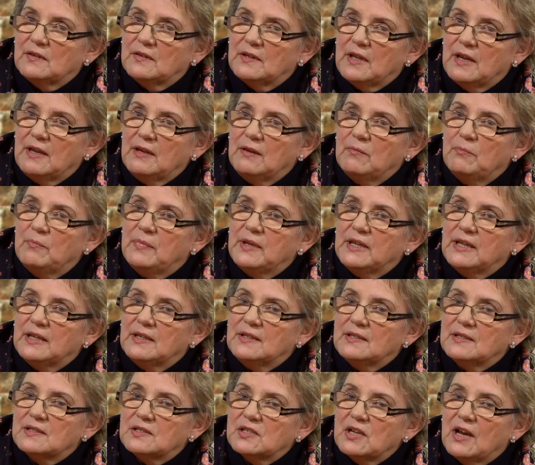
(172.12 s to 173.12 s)
they
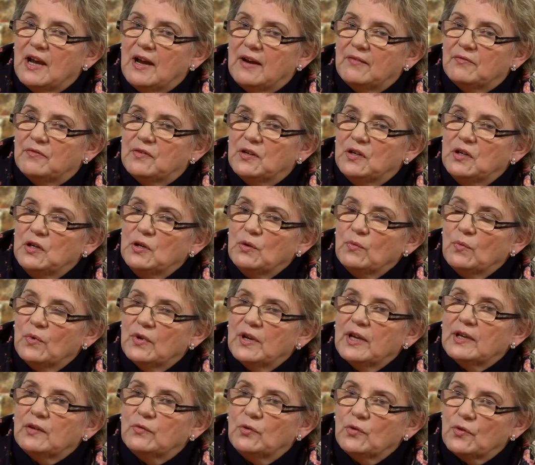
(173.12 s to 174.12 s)
begin to have what
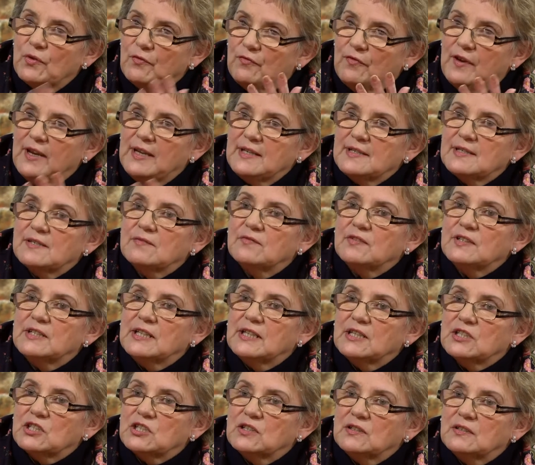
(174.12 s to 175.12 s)
I call the face of
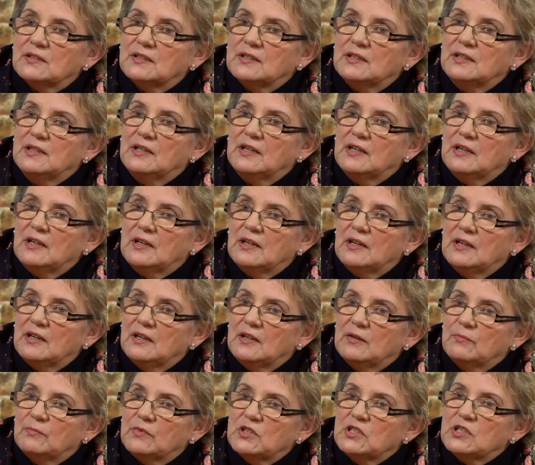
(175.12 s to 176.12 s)
addiction,
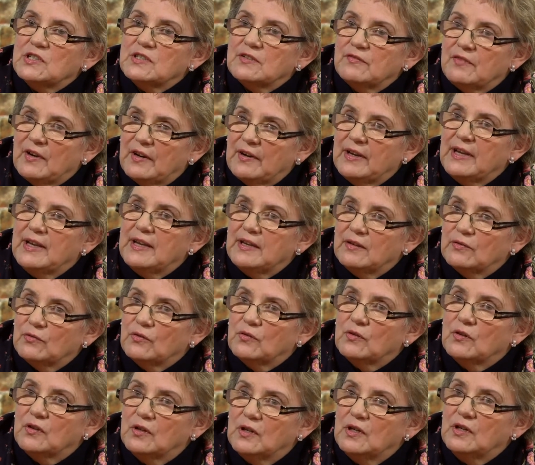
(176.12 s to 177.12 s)
which is a very
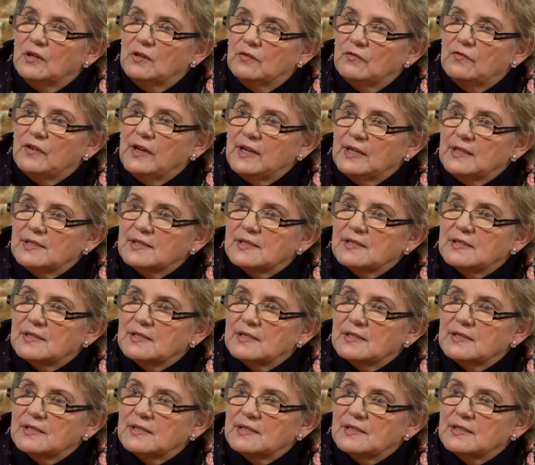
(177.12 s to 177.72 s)
ill face.